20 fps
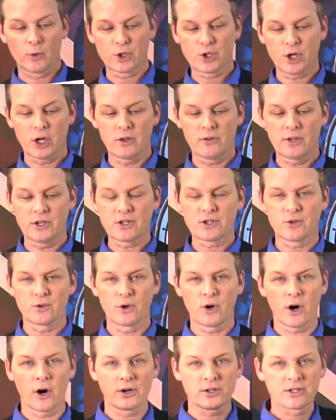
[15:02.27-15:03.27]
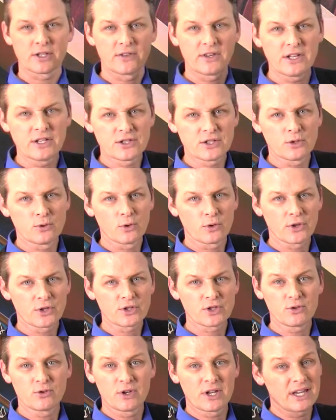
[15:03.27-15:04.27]
we'll show you these two cards. These two are the
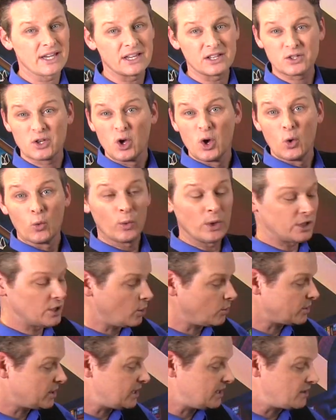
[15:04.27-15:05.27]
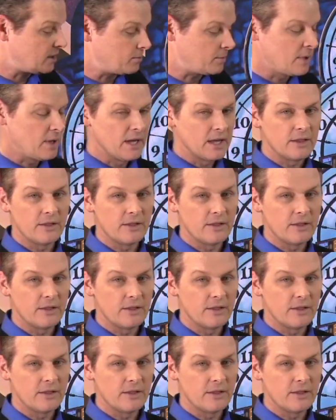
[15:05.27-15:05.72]
two kings. We don't need them.